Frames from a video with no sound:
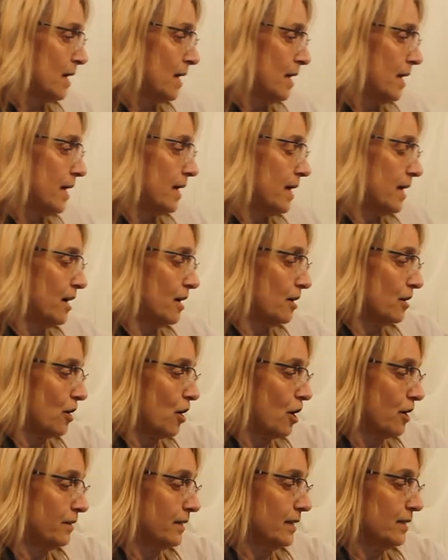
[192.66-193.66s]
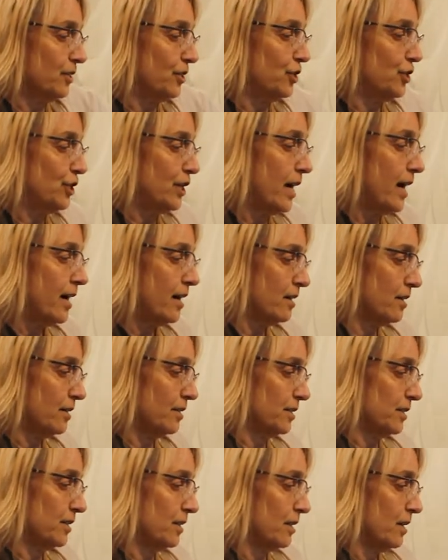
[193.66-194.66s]
here are these
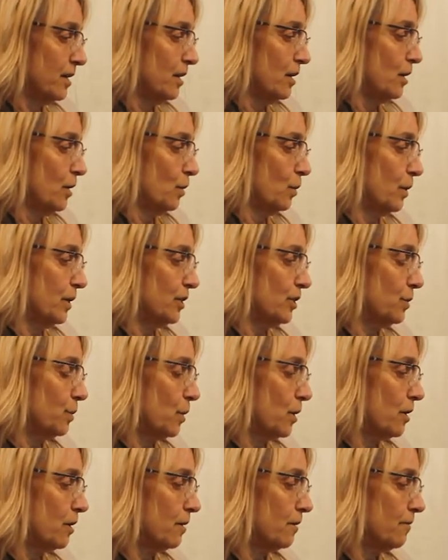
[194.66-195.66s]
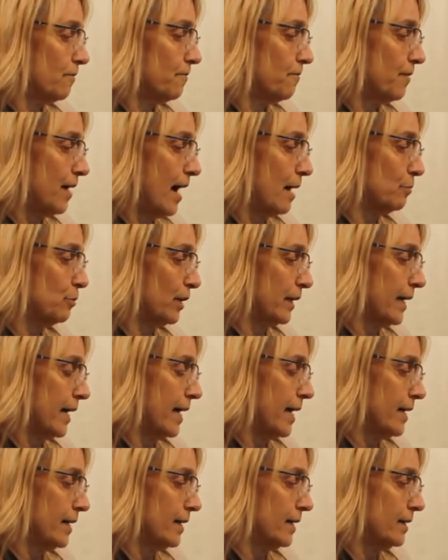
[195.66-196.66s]
chairs, which were
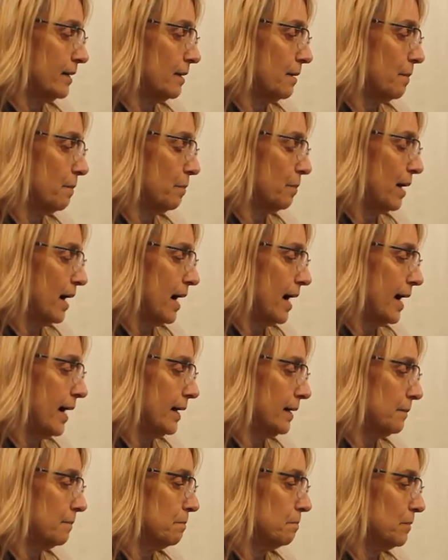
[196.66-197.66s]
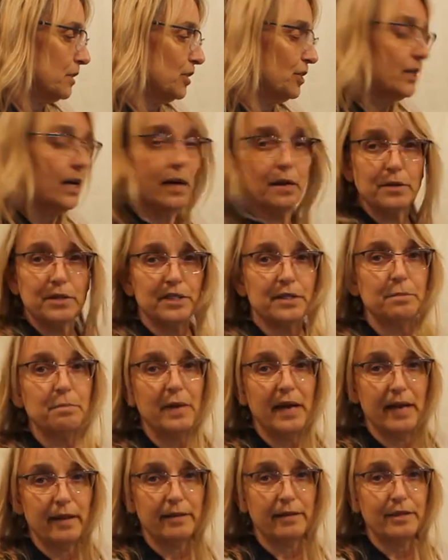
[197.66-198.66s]
fabricated by Michelle
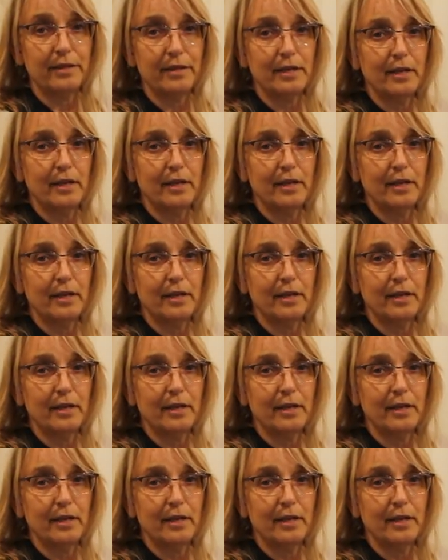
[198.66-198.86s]
Smith,